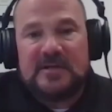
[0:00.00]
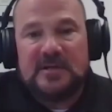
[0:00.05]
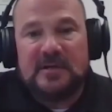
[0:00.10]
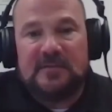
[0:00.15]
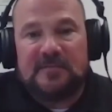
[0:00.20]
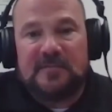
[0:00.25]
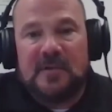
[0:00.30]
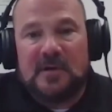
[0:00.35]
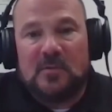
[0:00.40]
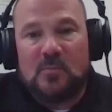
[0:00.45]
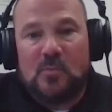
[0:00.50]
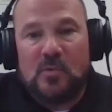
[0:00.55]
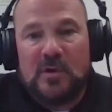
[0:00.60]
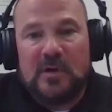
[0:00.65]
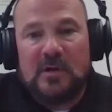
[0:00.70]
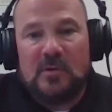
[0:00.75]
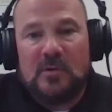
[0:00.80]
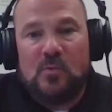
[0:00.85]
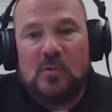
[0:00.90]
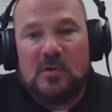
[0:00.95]
different.
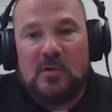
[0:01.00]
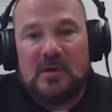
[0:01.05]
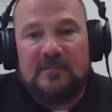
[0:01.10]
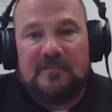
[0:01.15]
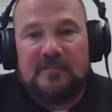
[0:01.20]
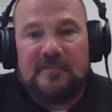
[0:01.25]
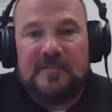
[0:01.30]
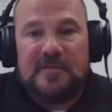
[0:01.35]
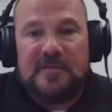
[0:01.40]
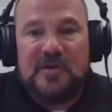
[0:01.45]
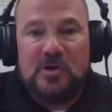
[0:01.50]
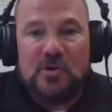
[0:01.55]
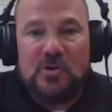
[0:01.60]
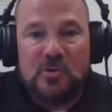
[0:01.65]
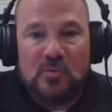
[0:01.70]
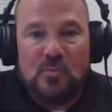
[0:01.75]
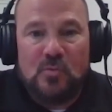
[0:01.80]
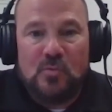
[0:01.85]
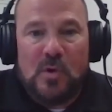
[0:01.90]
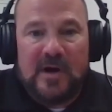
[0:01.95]
We're one of
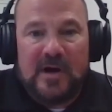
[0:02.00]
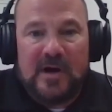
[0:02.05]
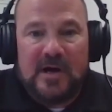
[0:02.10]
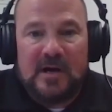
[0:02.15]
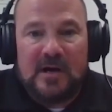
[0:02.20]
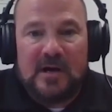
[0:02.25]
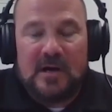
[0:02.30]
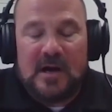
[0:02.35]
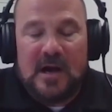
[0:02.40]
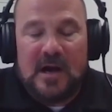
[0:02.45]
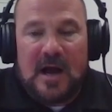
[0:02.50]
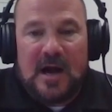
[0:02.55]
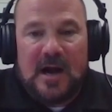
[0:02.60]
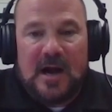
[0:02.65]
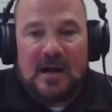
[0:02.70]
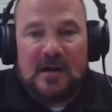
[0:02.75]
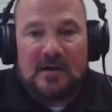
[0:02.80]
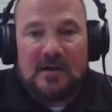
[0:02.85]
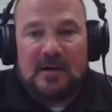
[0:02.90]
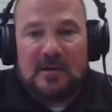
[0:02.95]
few where
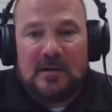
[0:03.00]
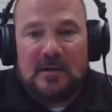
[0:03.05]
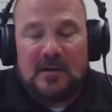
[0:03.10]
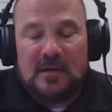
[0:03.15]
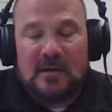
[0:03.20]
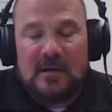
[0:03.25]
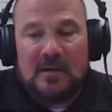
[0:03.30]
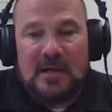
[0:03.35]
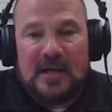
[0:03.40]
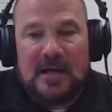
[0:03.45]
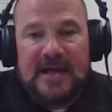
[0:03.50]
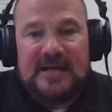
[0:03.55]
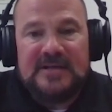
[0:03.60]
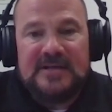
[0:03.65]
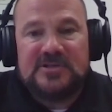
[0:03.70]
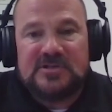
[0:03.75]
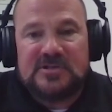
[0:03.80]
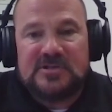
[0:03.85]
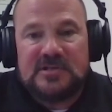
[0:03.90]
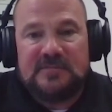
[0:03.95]
our
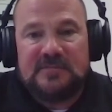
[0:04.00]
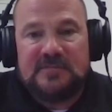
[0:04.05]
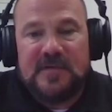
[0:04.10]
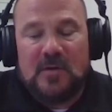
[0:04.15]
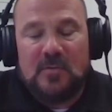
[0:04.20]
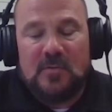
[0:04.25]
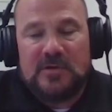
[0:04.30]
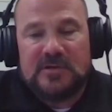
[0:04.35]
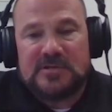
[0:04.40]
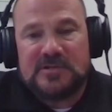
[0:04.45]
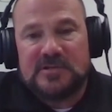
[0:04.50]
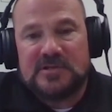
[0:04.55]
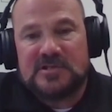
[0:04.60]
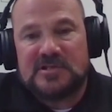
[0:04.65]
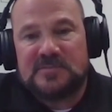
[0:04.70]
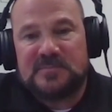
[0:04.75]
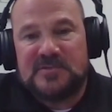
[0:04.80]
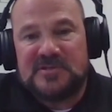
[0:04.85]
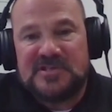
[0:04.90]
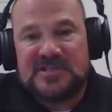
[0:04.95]
agency focuses
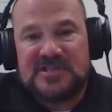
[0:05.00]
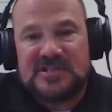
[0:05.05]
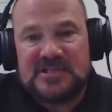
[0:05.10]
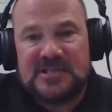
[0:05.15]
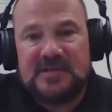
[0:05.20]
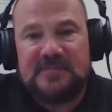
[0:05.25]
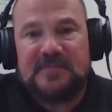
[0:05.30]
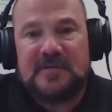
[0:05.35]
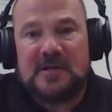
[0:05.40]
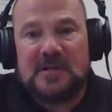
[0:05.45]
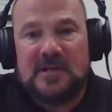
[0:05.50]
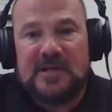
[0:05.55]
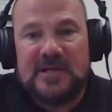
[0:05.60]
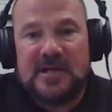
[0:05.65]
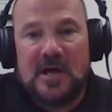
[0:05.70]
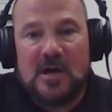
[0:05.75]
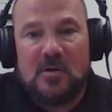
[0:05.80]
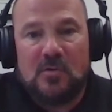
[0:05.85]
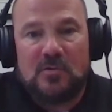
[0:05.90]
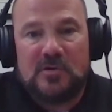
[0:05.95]

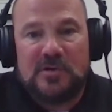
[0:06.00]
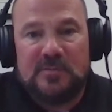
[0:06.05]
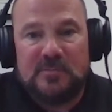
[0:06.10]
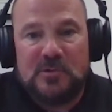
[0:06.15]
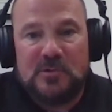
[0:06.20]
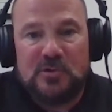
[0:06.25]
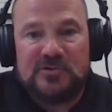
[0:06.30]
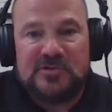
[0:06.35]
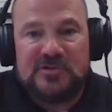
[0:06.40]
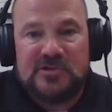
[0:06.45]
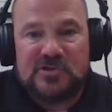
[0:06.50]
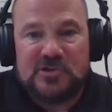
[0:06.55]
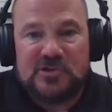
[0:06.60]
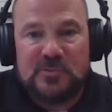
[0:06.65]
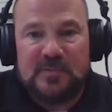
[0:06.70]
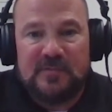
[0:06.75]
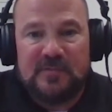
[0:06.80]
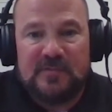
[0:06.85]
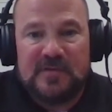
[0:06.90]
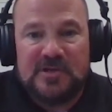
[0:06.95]
specifically on community
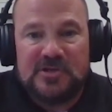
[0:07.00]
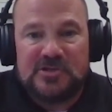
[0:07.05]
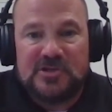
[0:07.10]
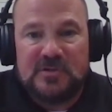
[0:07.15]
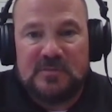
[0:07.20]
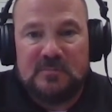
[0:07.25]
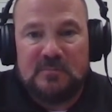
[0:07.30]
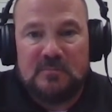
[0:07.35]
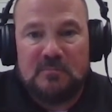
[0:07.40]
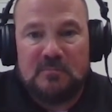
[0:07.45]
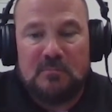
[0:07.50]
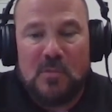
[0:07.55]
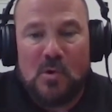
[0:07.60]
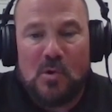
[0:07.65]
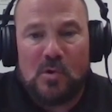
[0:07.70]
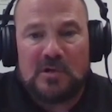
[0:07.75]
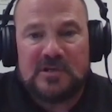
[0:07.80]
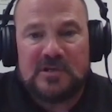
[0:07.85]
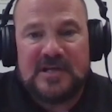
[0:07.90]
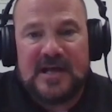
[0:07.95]
supervision.
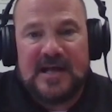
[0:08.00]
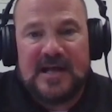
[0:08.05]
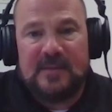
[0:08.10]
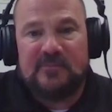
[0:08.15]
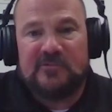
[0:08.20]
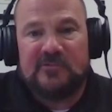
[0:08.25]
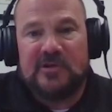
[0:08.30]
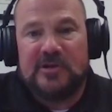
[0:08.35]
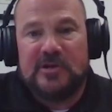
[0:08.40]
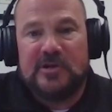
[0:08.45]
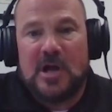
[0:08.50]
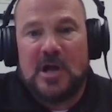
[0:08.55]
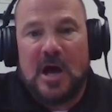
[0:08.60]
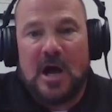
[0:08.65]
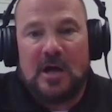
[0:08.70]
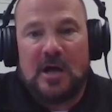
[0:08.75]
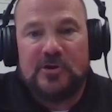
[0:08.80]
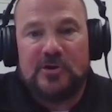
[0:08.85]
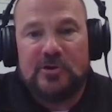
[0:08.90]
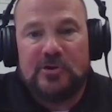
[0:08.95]
More times than
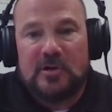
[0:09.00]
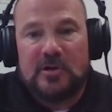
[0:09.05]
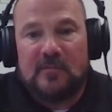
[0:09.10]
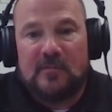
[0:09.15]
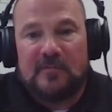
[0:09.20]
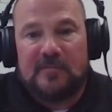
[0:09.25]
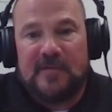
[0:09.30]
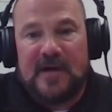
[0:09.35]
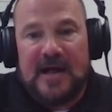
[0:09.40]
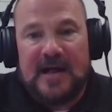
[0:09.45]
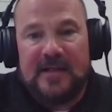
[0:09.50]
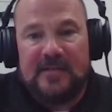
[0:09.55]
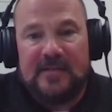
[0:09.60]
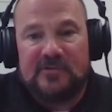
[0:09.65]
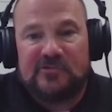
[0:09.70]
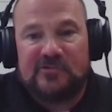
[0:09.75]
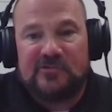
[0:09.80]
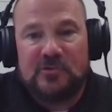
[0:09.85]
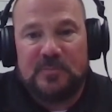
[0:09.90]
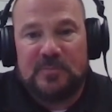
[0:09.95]
not, you're going to find the
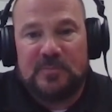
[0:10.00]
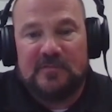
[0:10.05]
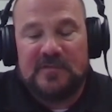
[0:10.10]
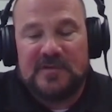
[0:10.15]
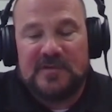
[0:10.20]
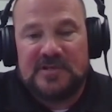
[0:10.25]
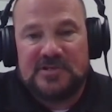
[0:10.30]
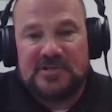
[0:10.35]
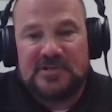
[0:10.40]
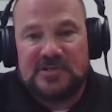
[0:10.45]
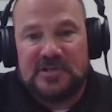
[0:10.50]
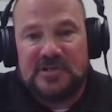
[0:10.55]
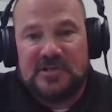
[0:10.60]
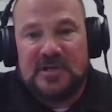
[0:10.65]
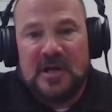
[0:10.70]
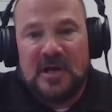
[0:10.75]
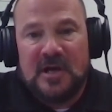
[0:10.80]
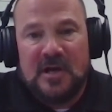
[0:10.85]
supervision